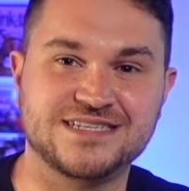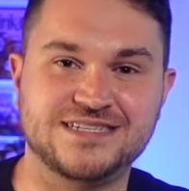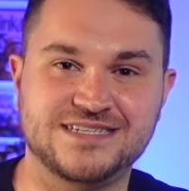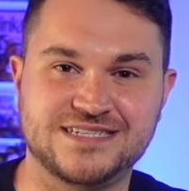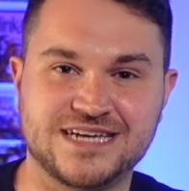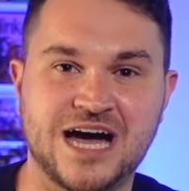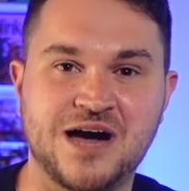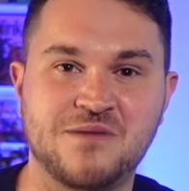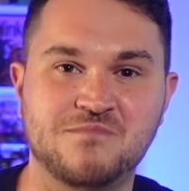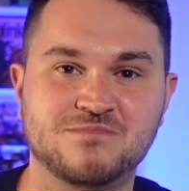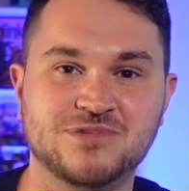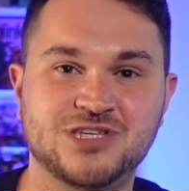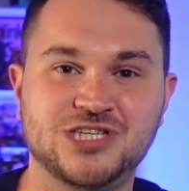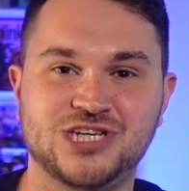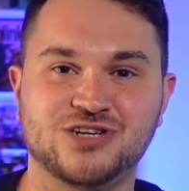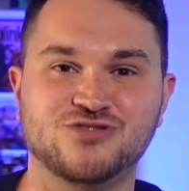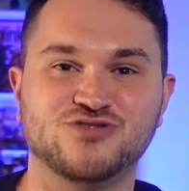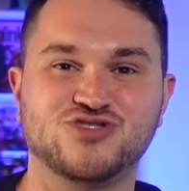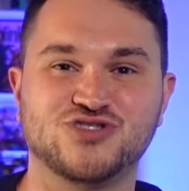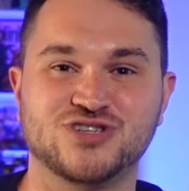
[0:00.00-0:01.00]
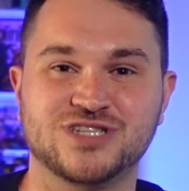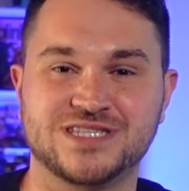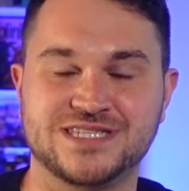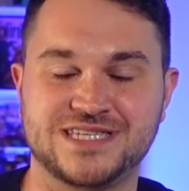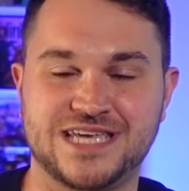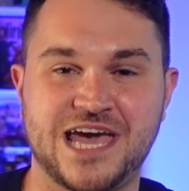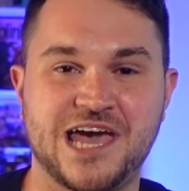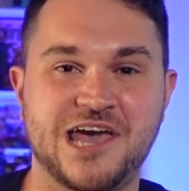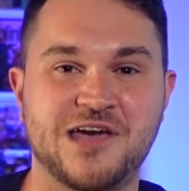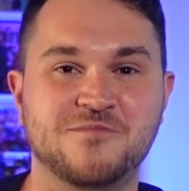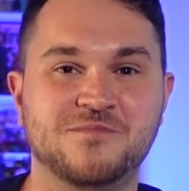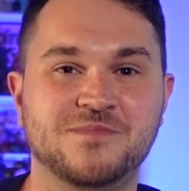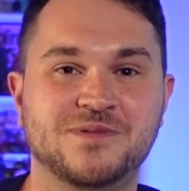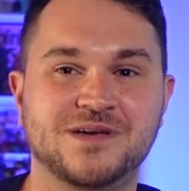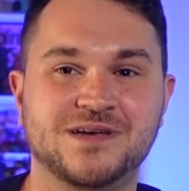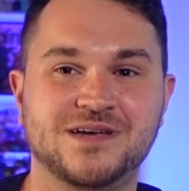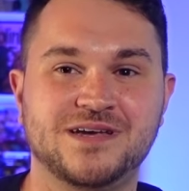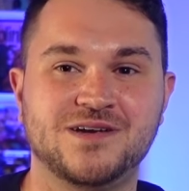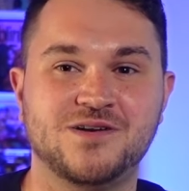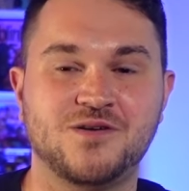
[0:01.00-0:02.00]
a dumb children's game.
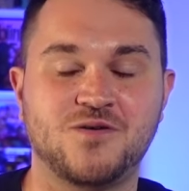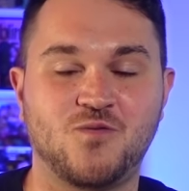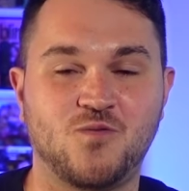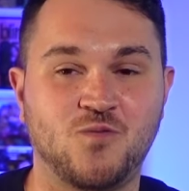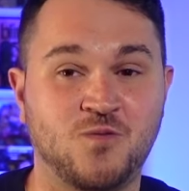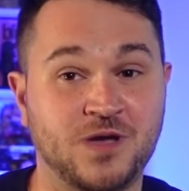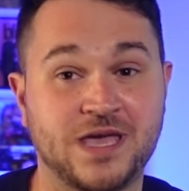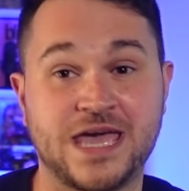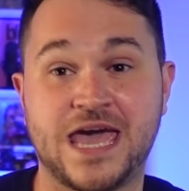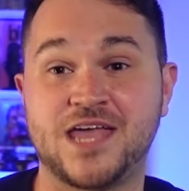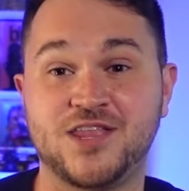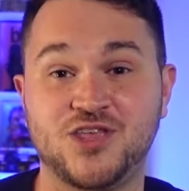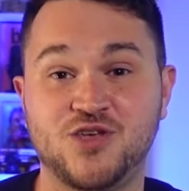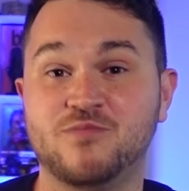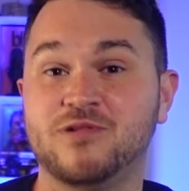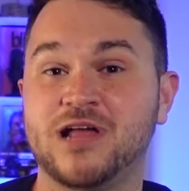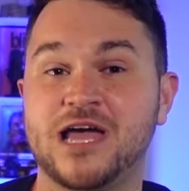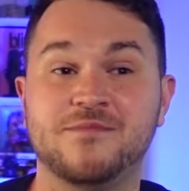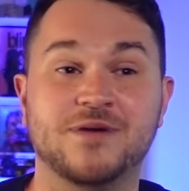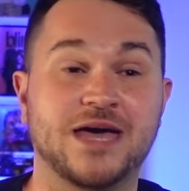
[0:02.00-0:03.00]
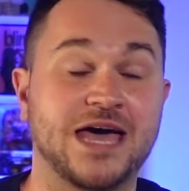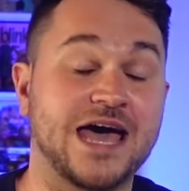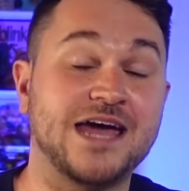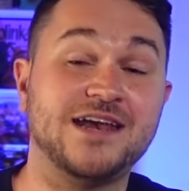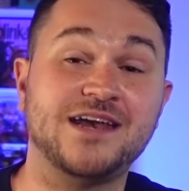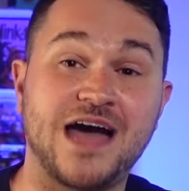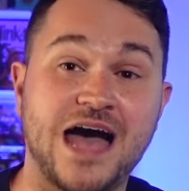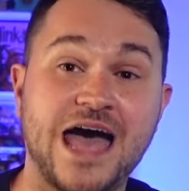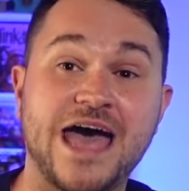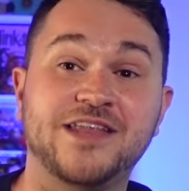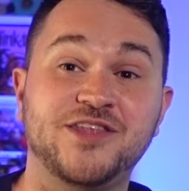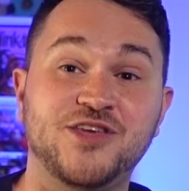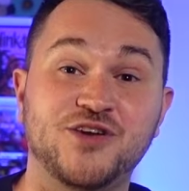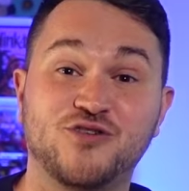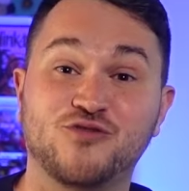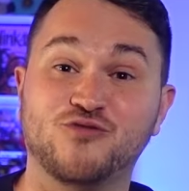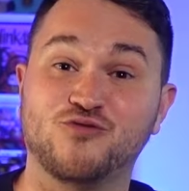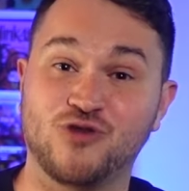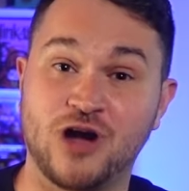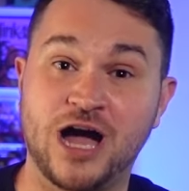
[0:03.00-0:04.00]
Can you blame it? And
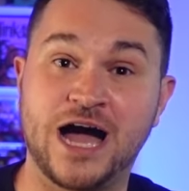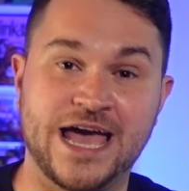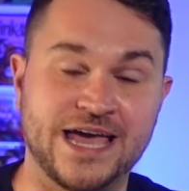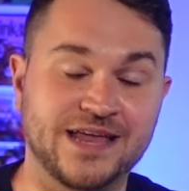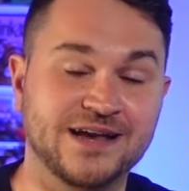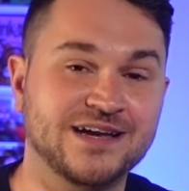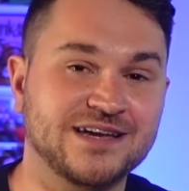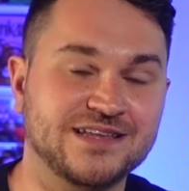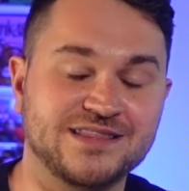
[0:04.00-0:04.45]
you're right.